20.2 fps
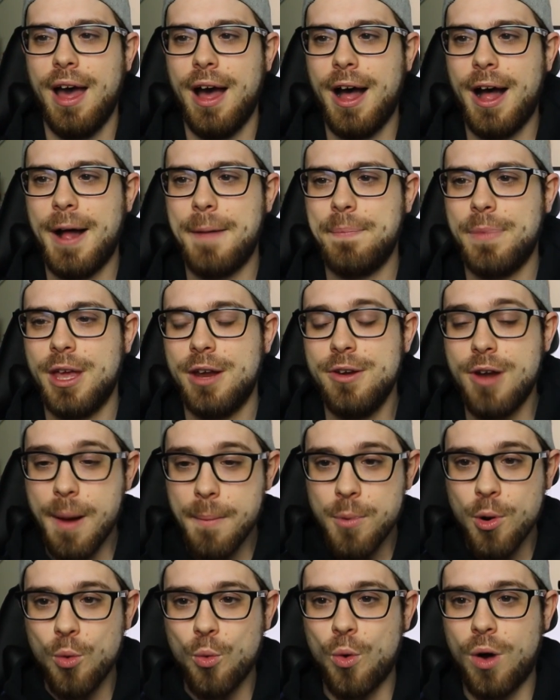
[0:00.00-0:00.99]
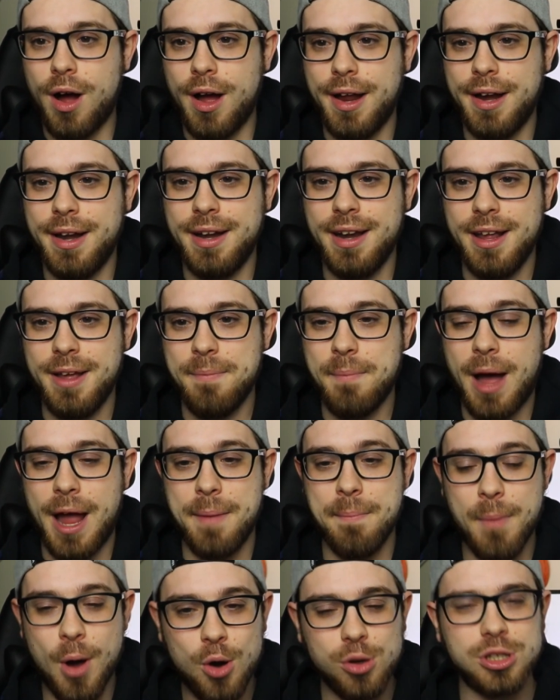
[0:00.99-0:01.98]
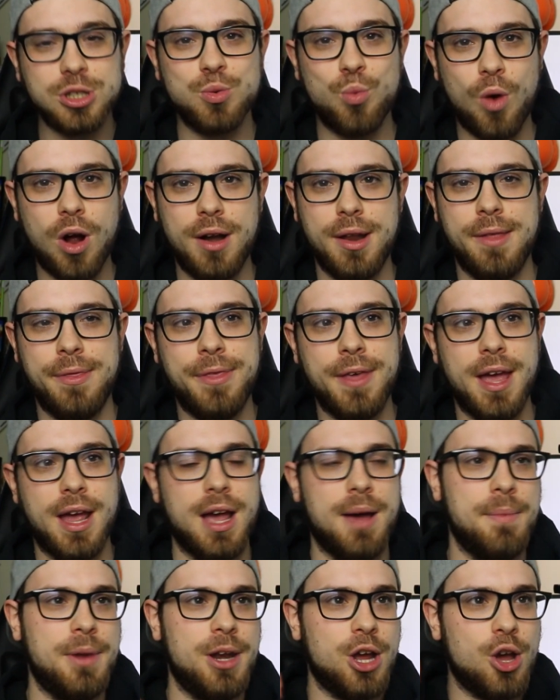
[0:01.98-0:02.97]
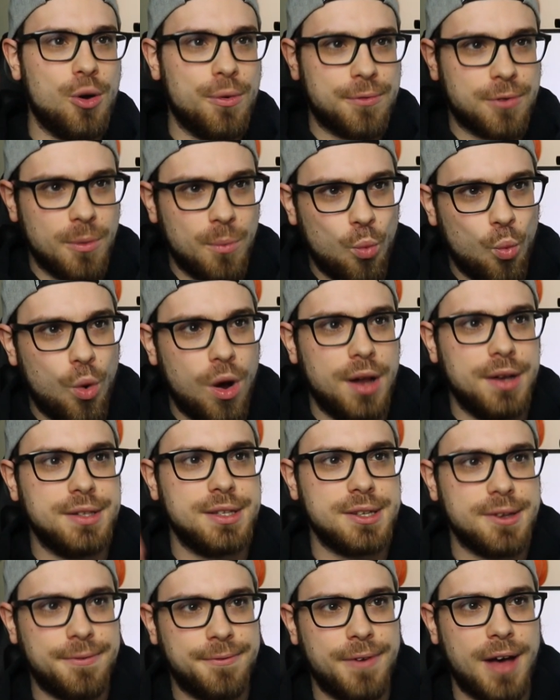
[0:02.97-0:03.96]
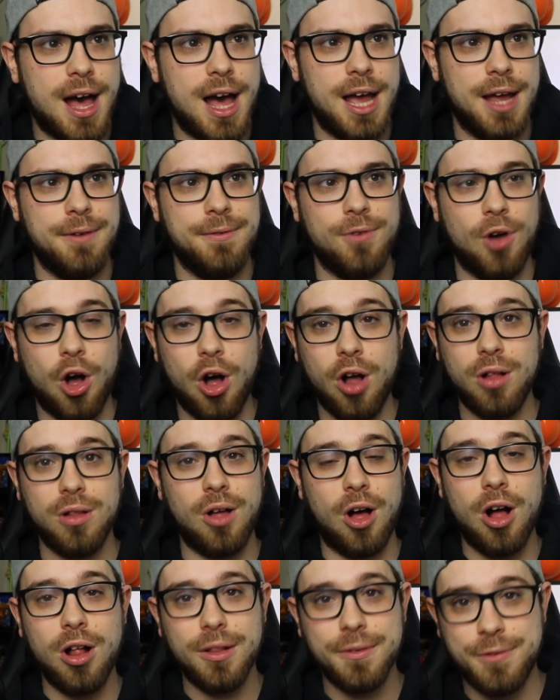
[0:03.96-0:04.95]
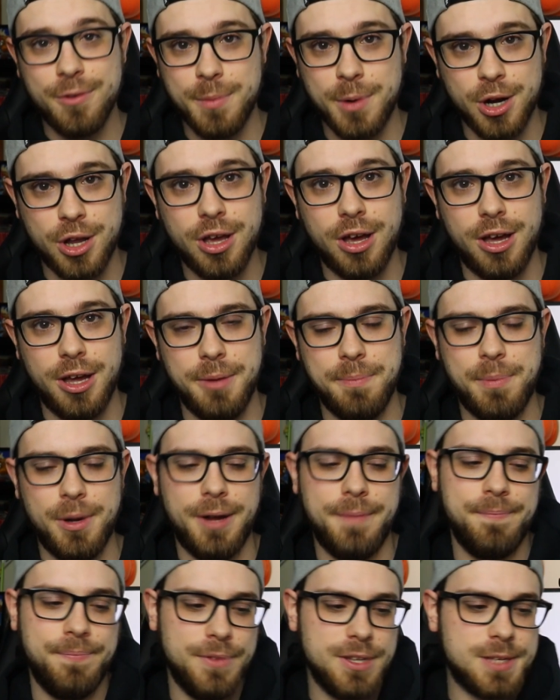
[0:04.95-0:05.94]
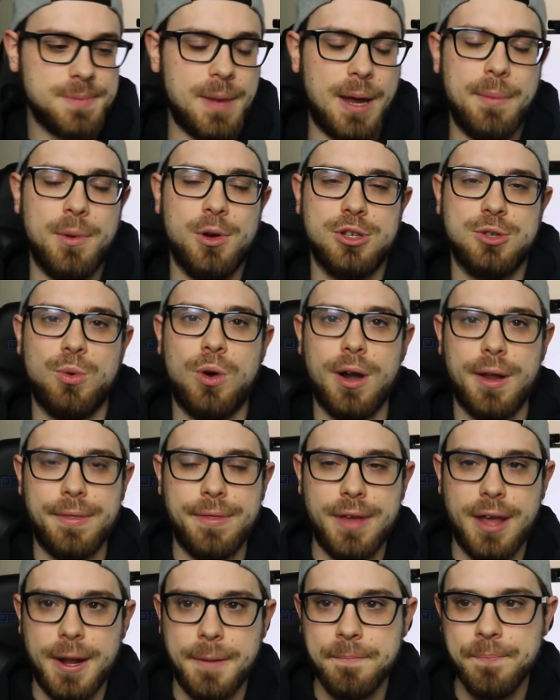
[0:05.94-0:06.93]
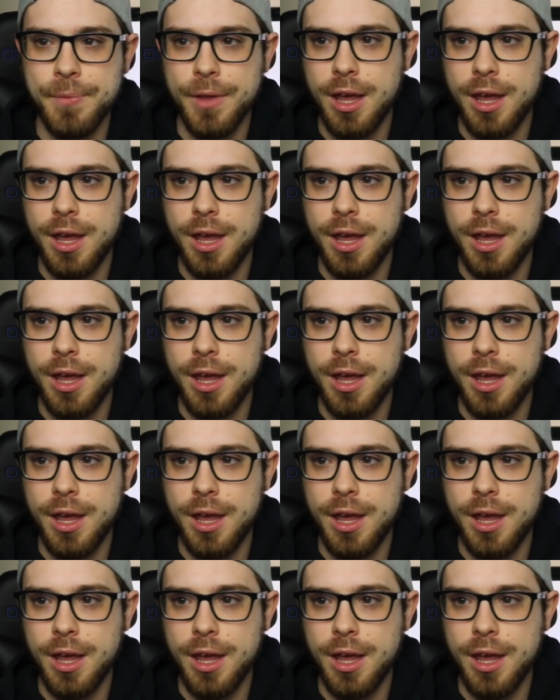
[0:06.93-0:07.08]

Um, number one, my most wanted thing. I'm going to go from one to five. All, all of them are good, but this is my most wanted thing.